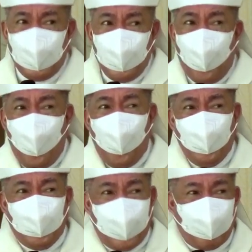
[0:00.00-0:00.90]
know
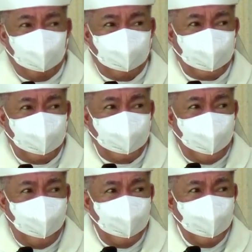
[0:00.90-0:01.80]
them.
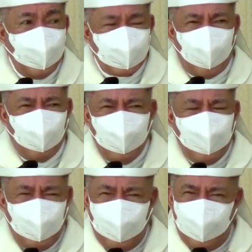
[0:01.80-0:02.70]
Ha? So,
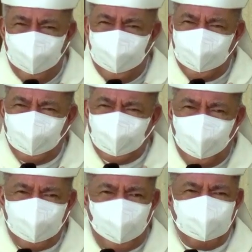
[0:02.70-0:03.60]
I don't know
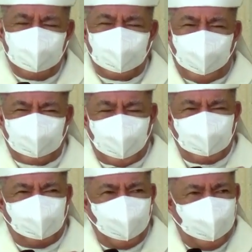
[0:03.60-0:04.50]
if I'm
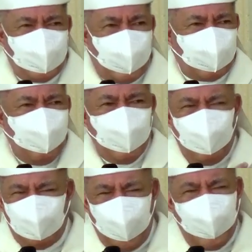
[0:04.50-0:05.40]
successful in that.
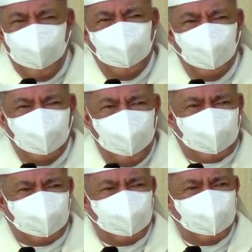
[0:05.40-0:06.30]
Very unique.
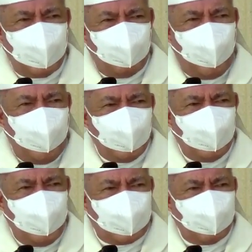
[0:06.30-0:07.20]
Very
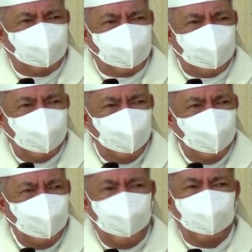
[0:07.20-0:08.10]
unique.
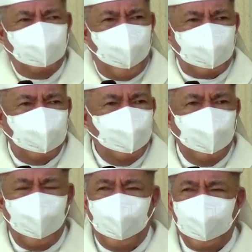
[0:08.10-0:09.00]
In fact,
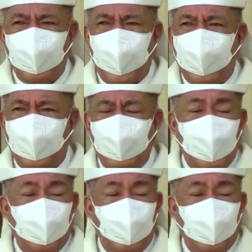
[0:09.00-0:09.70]
ang